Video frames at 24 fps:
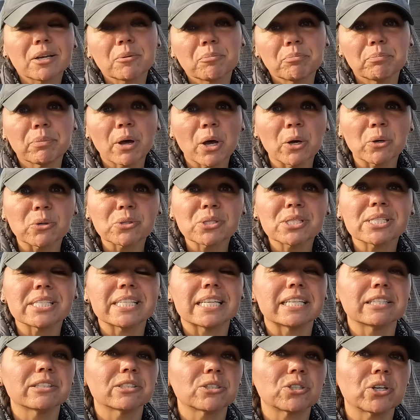post
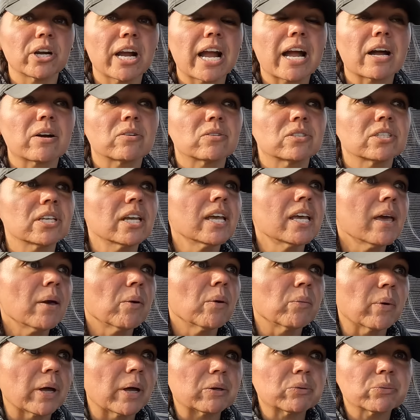in the ground,
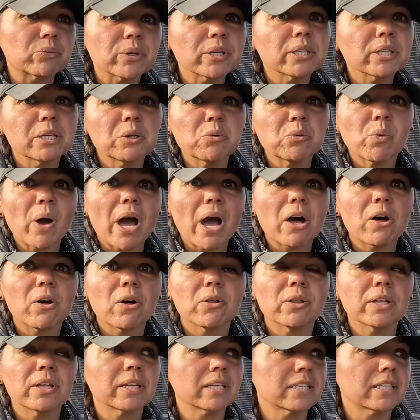went really
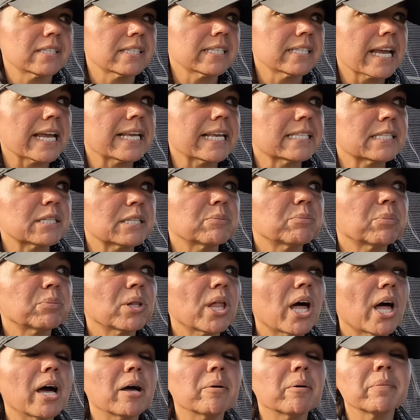well. It's nice and
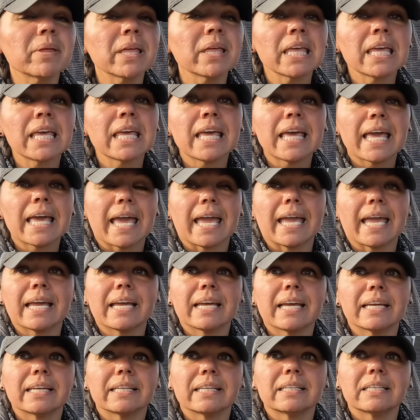plumb,
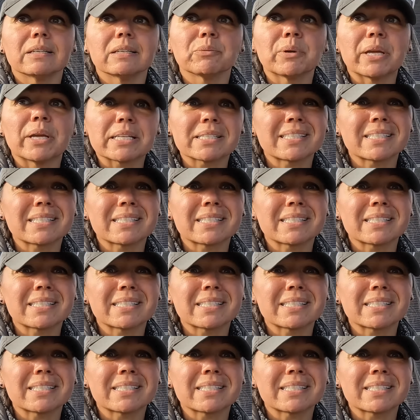and we